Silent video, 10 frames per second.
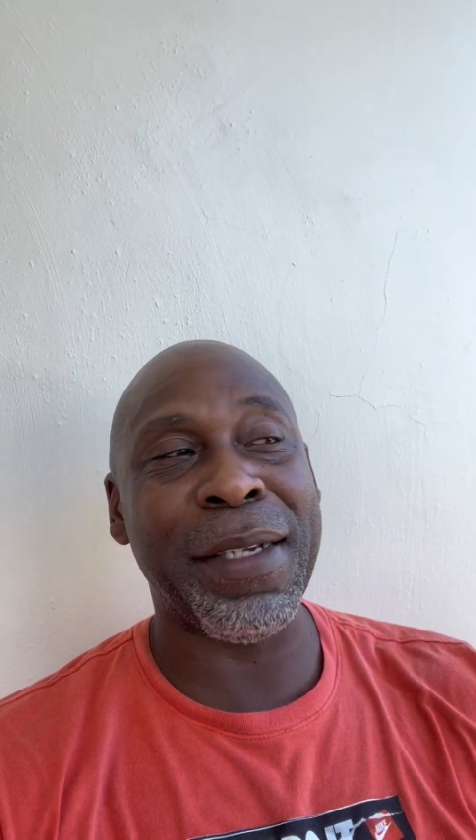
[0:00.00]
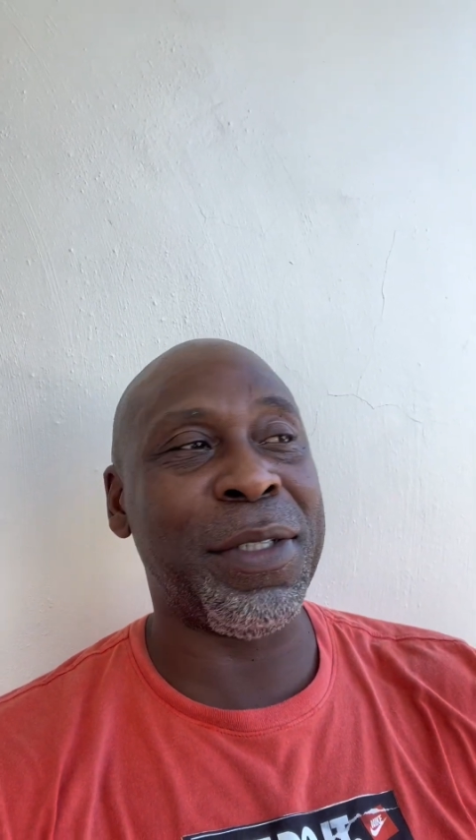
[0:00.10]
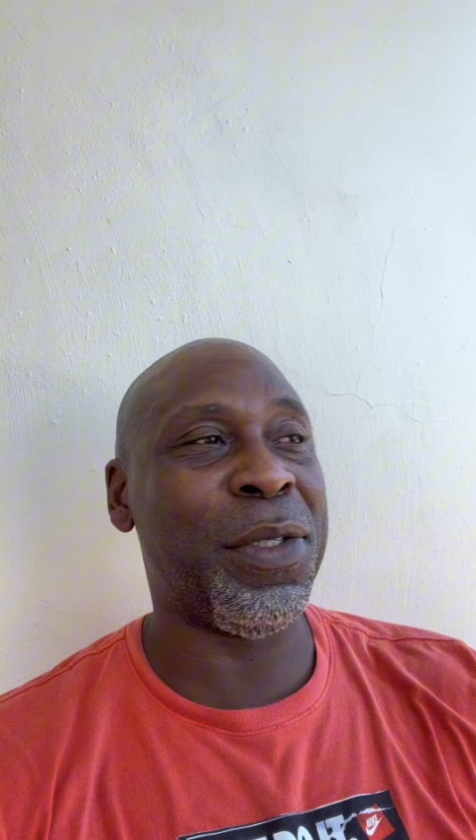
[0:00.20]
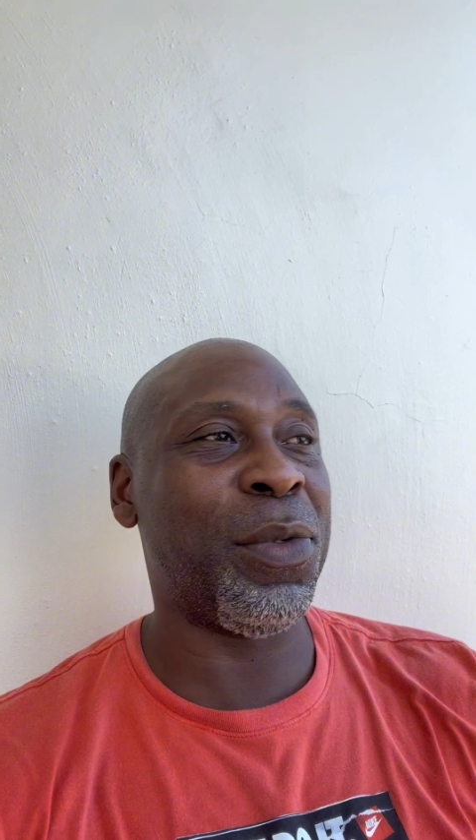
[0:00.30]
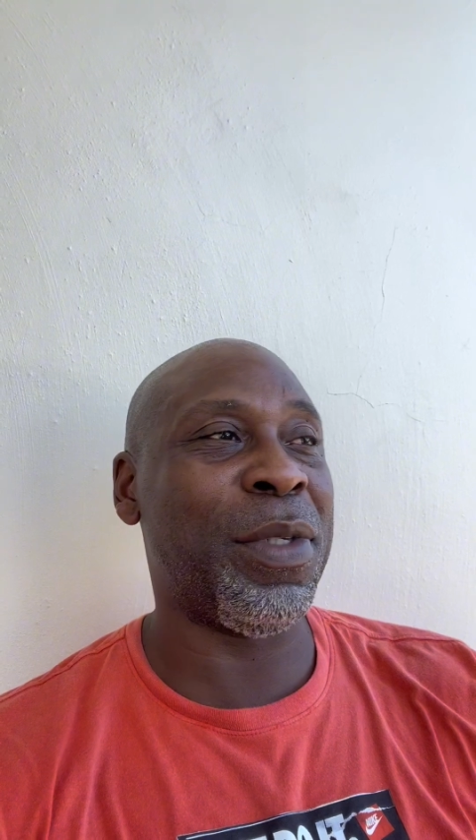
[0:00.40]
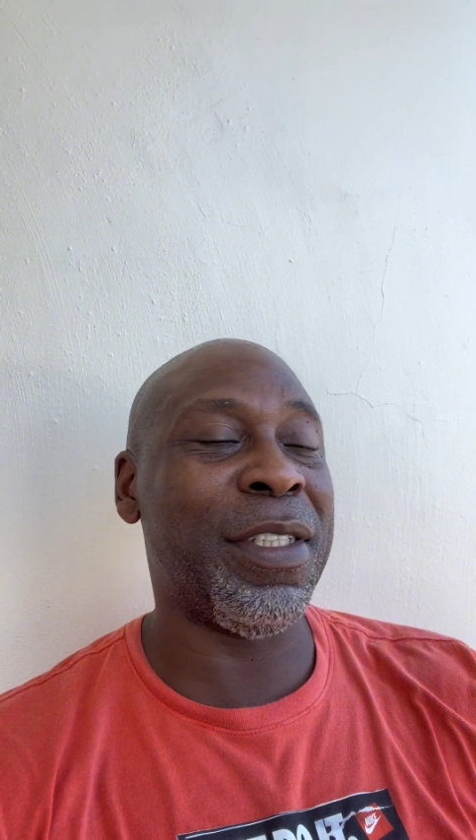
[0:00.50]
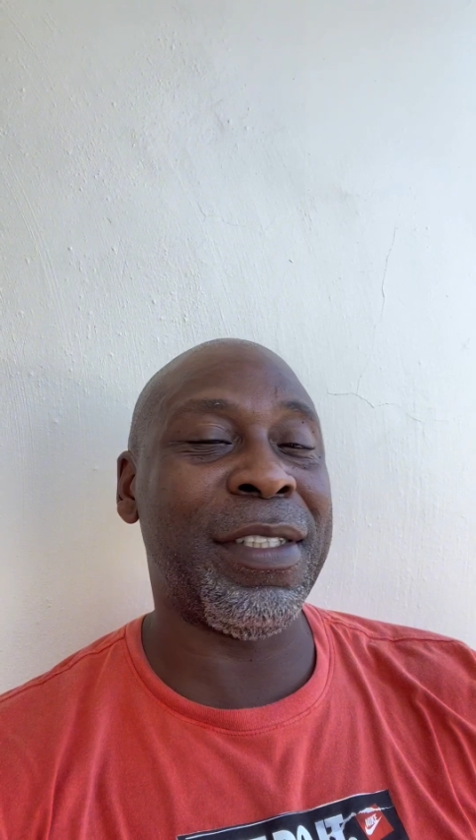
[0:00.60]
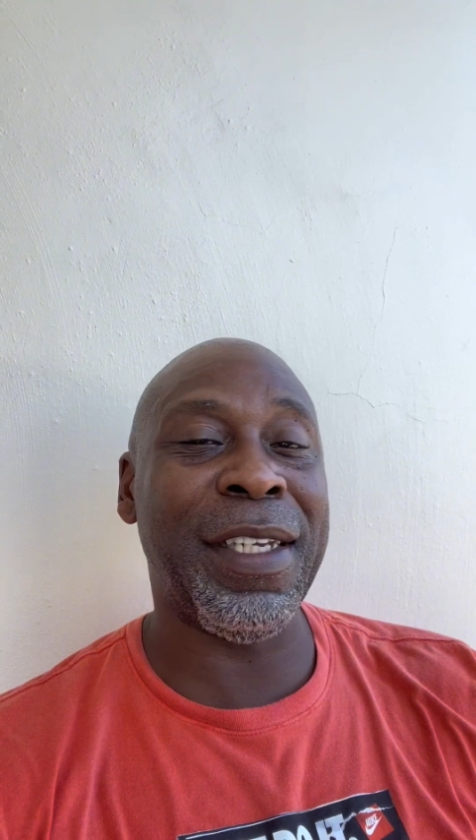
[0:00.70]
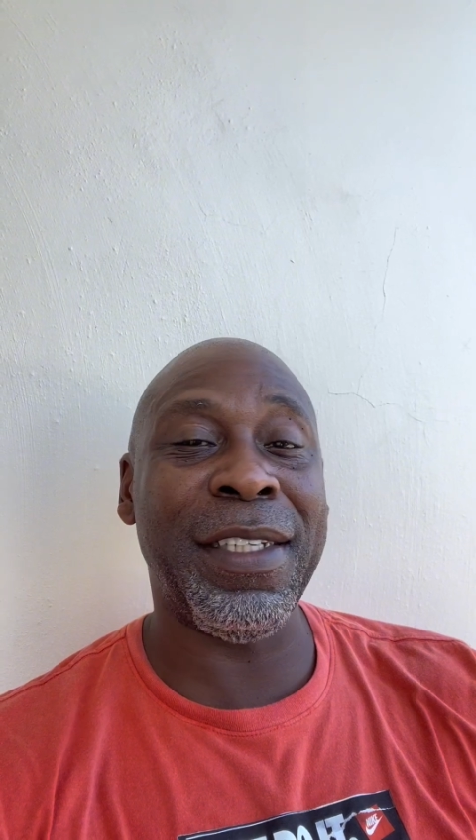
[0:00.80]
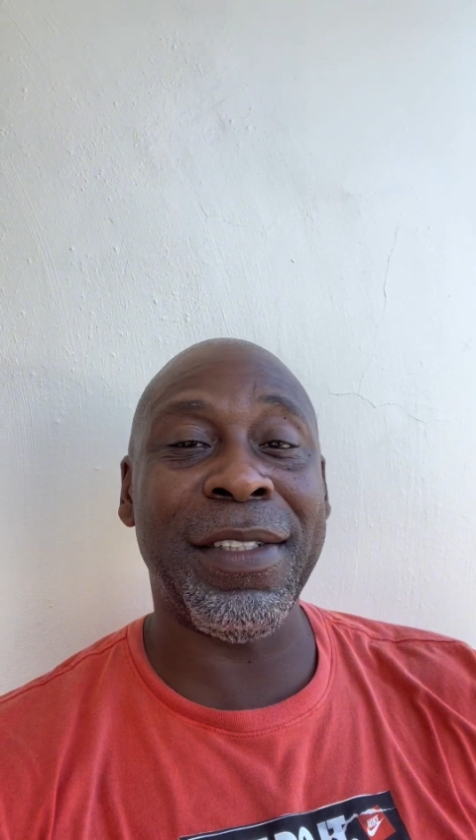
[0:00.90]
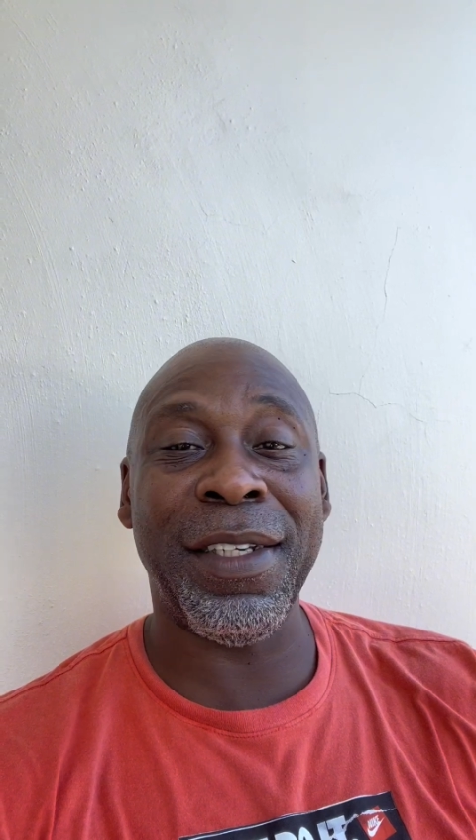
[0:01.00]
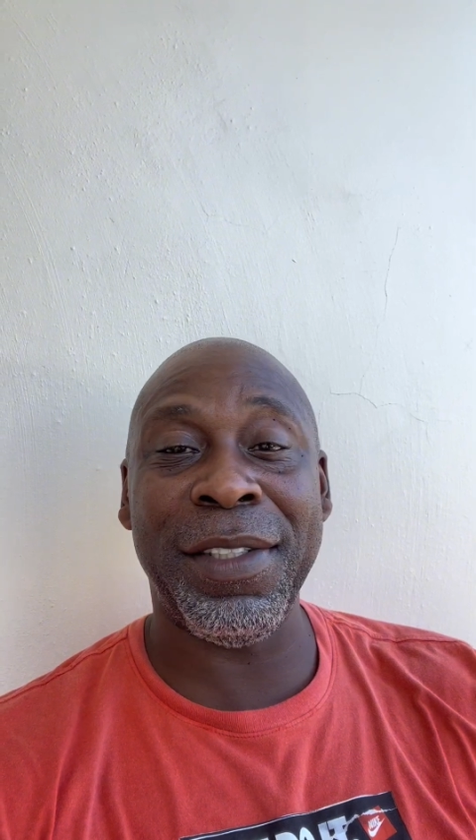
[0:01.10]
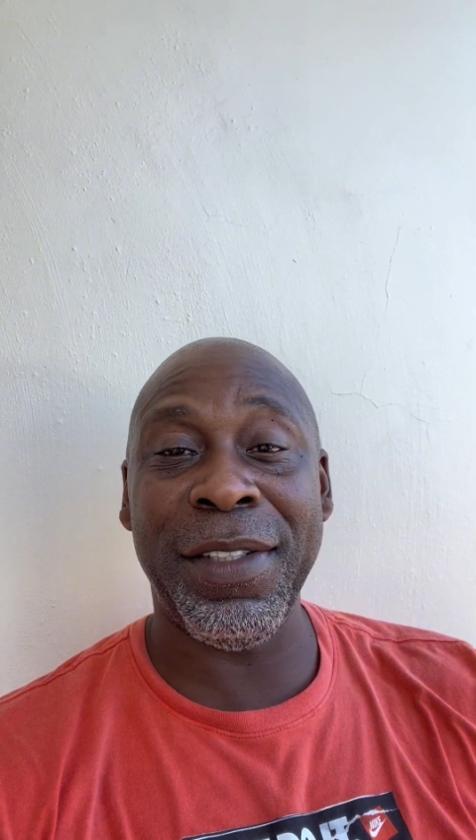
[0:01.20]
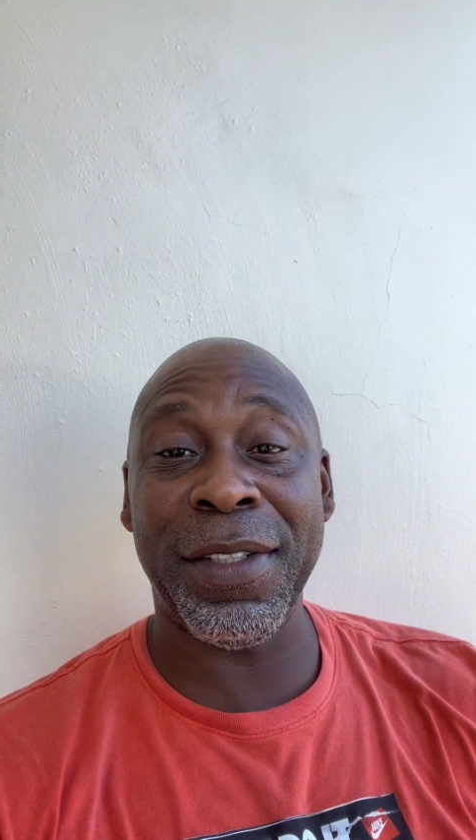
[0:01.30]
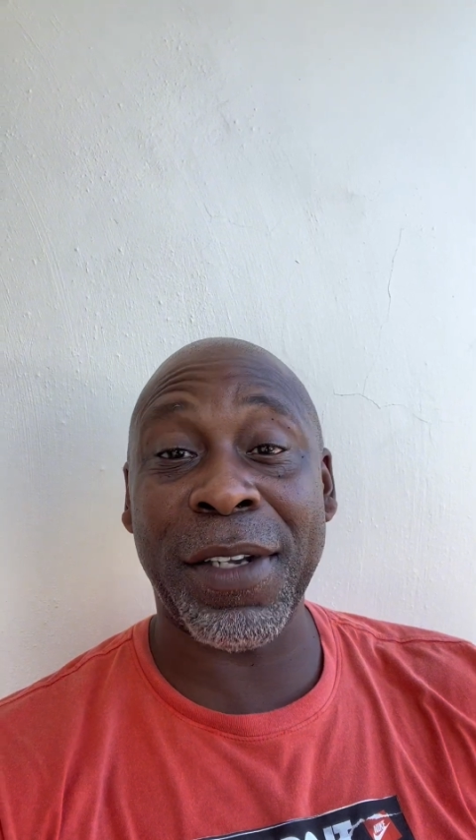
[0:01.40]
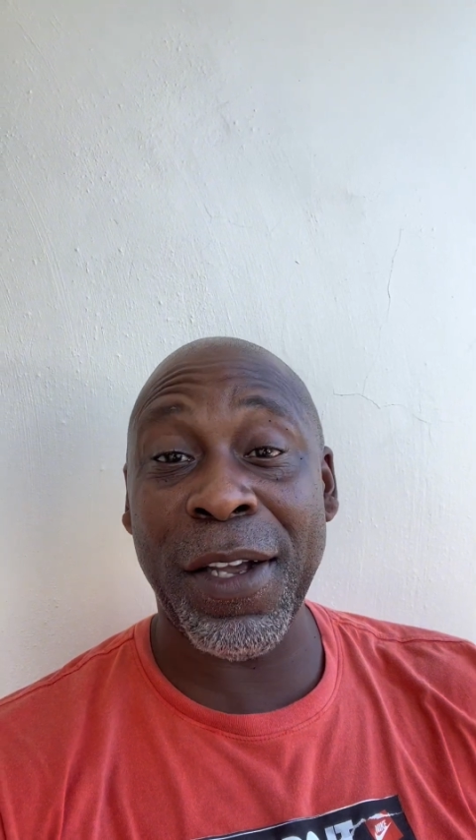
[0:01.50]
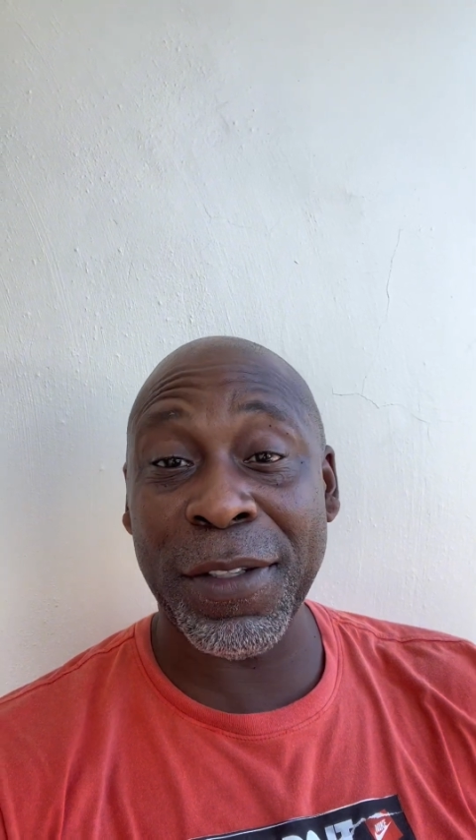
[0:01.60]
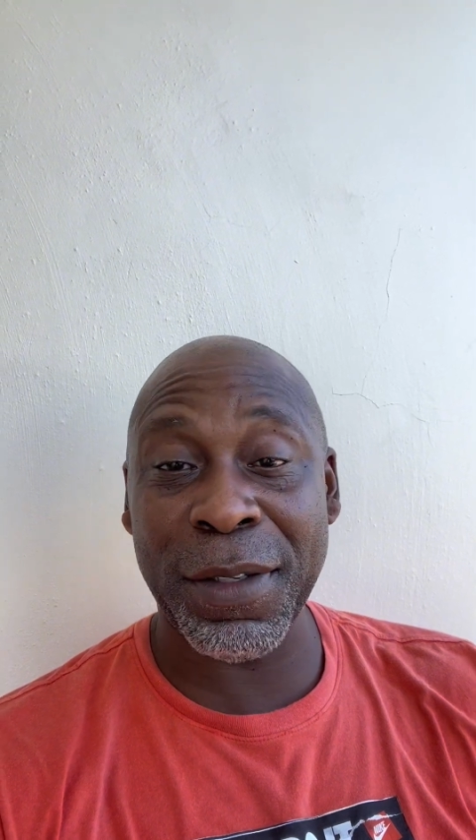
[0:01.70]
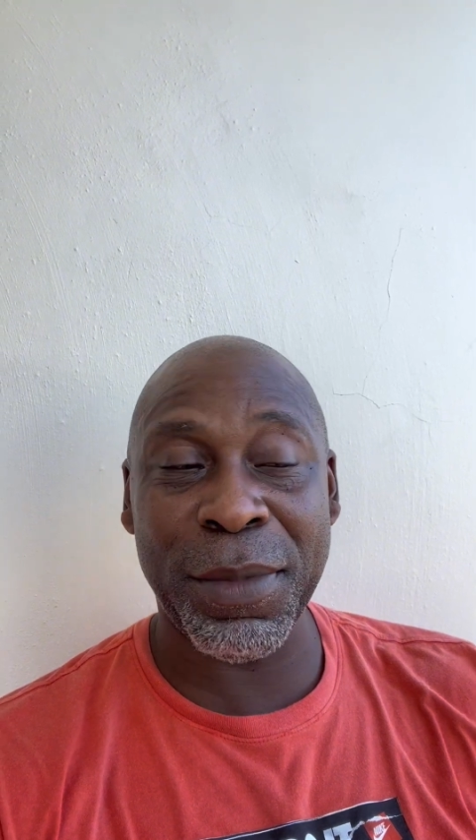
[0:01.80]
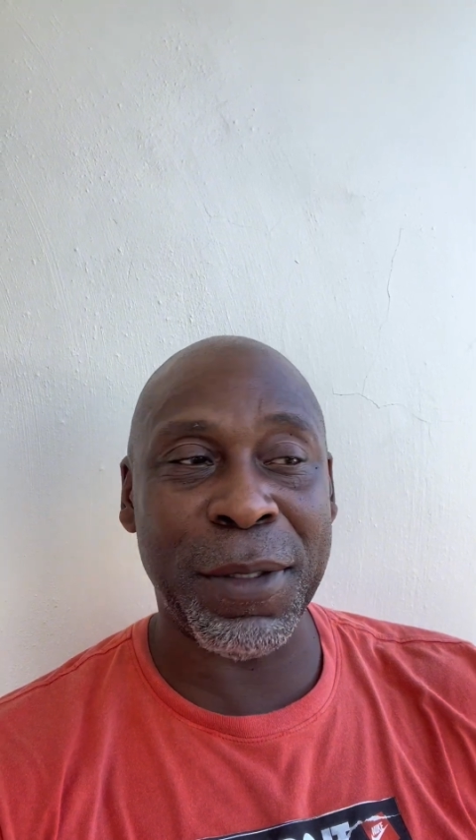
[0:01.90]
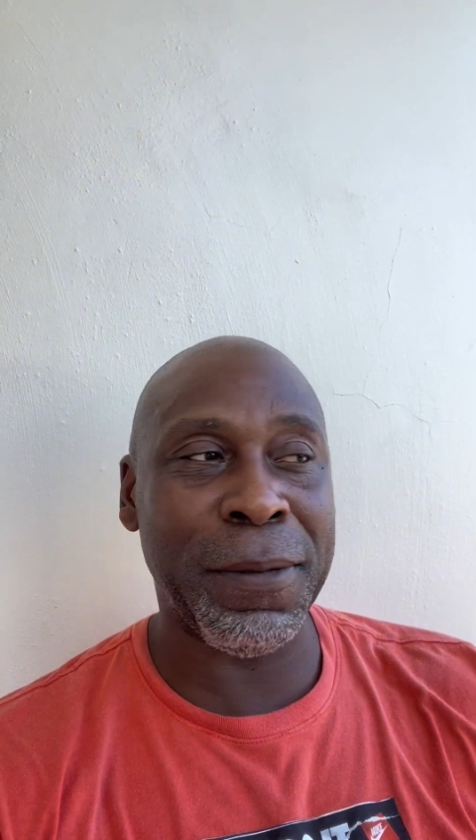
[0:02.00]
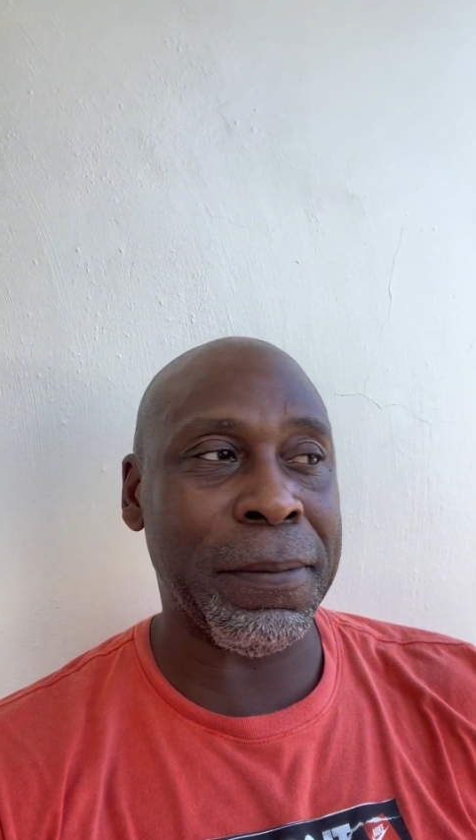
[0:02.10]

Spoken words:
to doing the things that she's accustomed to